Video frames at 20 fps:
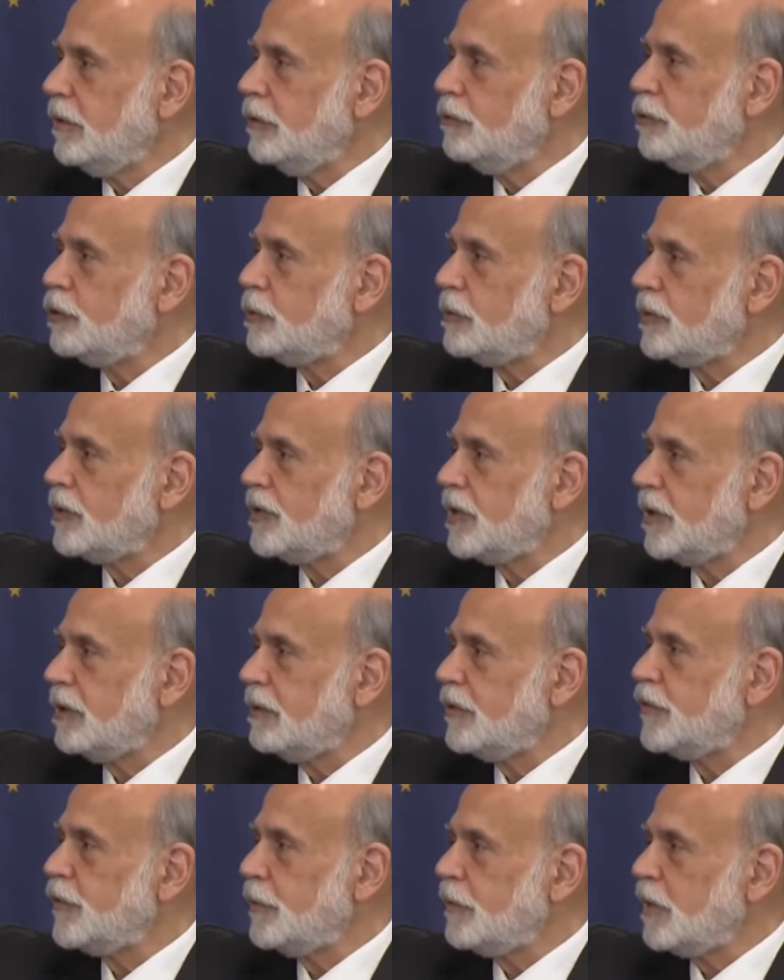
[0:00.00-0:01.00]
the usual
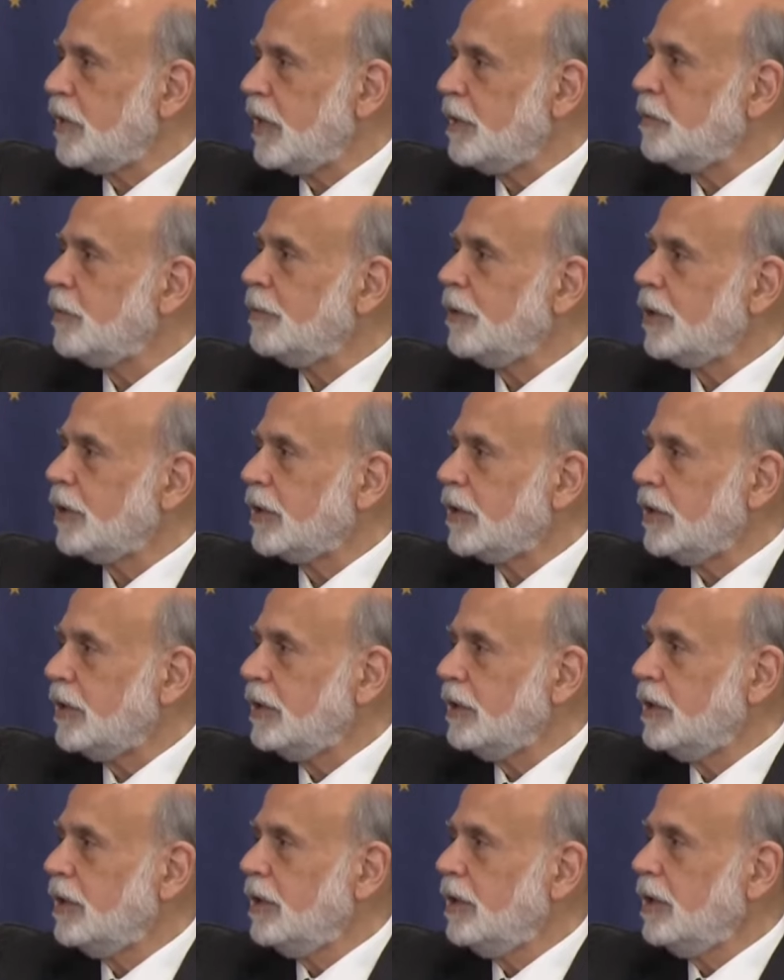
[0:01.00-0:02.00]
signals from the labor market.